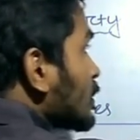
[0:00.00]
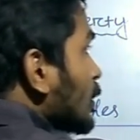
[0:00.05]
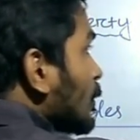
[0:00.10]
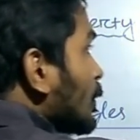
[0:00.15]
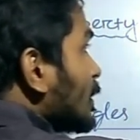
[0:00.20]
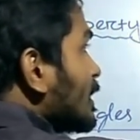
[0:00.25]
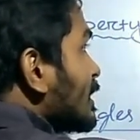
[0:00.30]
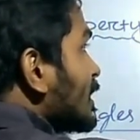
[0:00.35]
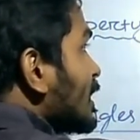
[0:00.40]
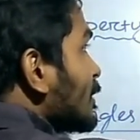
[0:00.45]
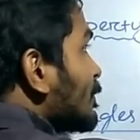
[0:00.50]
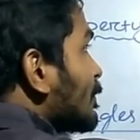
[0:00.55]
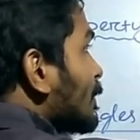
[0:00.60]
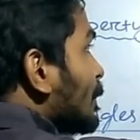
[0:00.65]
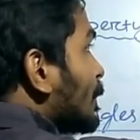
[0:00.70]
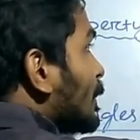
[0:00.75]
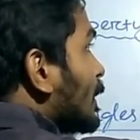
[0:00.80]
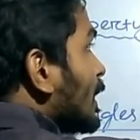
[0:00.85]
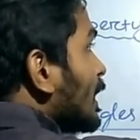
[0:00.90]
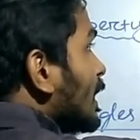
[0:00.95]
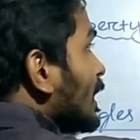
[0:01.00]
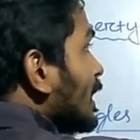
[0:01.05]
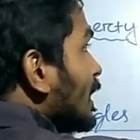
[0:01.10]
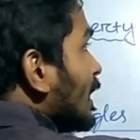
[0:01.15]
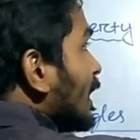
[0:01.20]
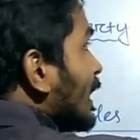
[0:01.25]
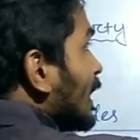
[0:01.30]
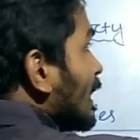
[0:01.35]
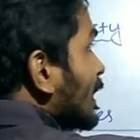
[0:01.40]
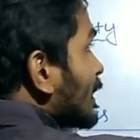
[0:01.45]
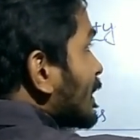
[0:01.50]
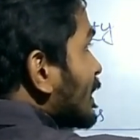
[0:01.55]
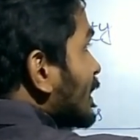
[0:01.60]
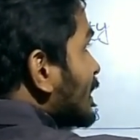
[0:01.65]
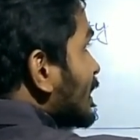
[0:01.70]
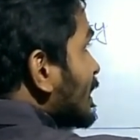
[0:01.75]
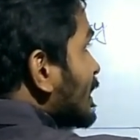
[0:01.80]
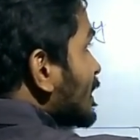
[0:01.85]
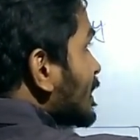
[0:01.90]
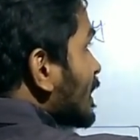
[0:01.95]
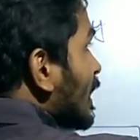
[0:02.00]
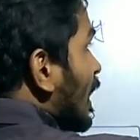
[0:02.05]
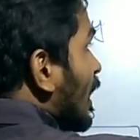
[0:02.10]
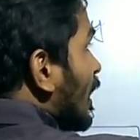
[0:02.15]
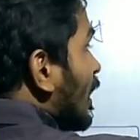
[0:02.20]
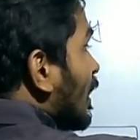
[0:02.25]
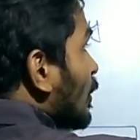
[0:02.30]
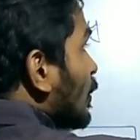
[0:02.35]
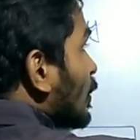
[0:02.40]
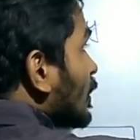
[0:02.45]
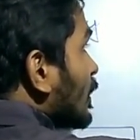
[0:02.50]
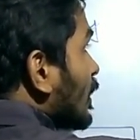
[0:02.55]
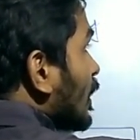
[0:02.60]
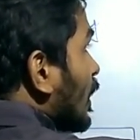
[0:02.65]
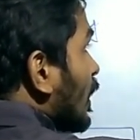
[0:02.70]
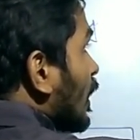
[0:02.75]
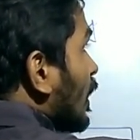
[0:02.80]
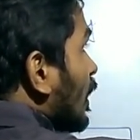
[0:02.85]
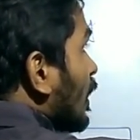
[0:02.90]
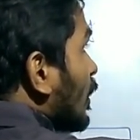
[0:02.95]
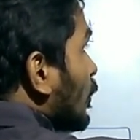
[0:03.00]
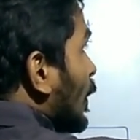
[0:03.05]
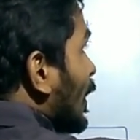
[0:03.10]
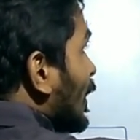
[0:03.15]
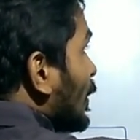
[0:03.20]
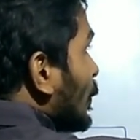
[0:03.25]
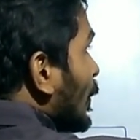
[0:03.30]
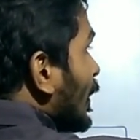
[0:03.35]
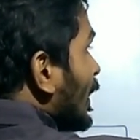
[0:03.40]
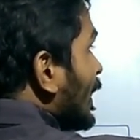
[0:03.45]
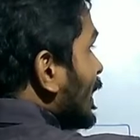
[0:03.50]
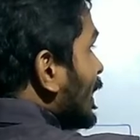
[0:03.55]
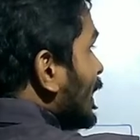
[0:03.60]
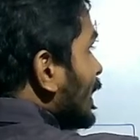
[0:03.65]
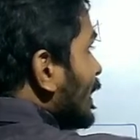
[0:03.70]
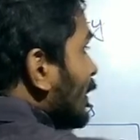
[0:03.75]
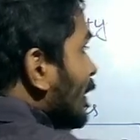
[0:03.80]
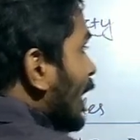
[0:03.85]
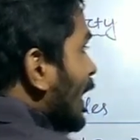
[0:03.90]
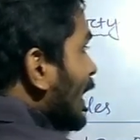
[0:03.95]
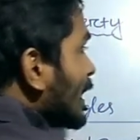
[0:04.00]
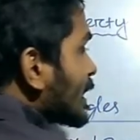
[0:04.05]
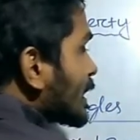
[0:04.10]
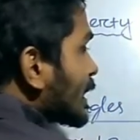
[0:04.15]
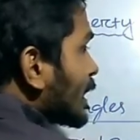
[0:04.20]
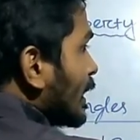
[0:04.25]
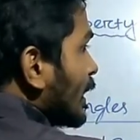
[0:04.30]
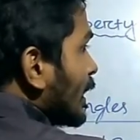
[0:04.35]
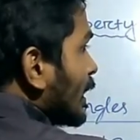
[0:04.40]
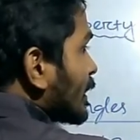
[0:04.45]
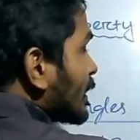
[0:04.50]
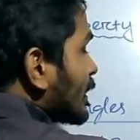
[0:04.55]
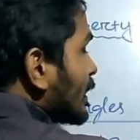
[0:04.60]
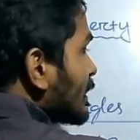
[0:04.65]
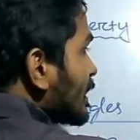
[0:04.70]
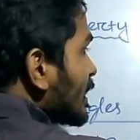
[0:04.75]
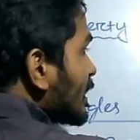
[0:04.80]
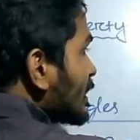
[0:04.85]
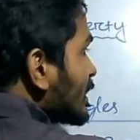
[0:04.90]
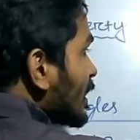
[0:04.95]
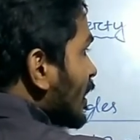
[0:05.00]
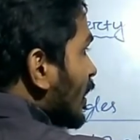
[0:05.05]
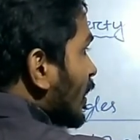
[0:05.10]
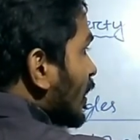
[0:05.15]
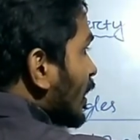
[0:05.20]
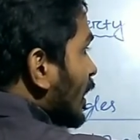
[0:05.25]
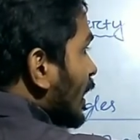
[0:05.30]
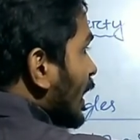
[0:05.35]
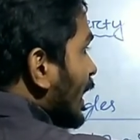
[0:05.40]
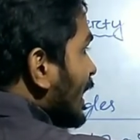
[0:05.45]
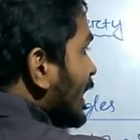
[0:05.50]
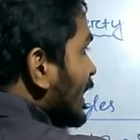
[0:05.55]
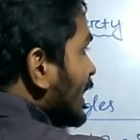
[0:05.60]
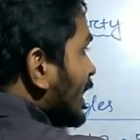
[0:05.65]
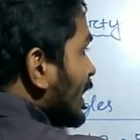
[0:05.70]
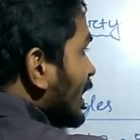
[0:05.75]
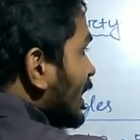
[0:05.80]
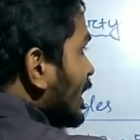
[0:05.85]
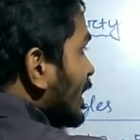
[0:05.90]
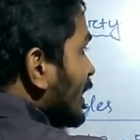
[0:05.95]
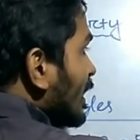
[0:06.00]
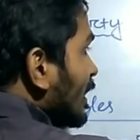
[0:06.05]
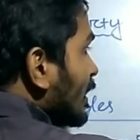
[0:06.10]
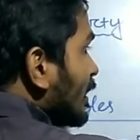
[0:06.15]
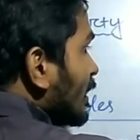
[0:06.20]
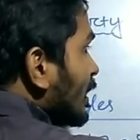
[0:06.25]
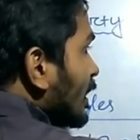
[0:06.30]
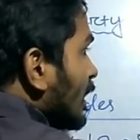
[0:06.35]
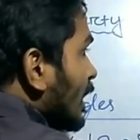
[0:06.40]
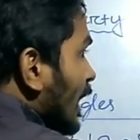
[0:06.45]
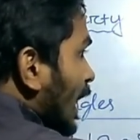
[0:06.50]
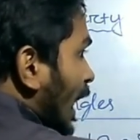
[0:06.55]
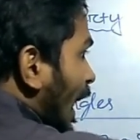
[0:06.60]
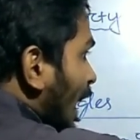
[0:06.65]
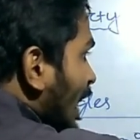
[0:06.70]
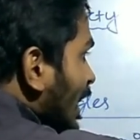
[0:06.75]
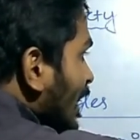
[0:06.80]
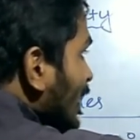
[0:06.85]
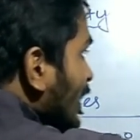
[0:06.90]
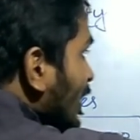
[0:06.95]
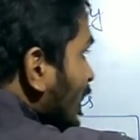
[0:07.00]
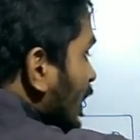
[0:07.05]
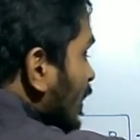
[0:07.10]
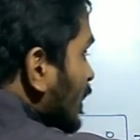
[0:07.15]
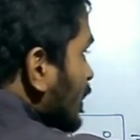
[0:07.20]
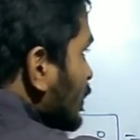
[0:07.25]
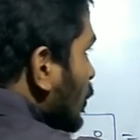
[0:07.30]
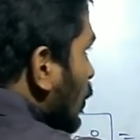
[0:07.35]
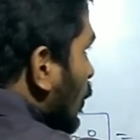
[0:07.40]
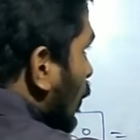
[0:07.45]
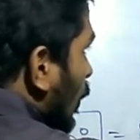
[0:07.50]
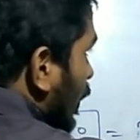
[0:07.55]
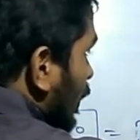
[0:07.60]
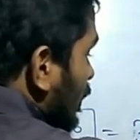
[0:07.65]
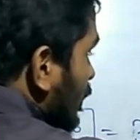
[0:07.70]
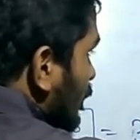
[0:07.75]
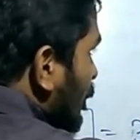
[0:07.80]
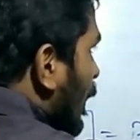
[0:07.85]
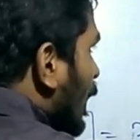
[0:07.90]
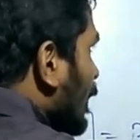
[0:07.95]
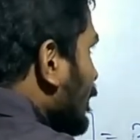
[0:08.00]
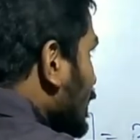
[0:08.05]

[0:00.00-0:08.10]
Suppose this is 50, this is 120, right? This is your 80 and so on.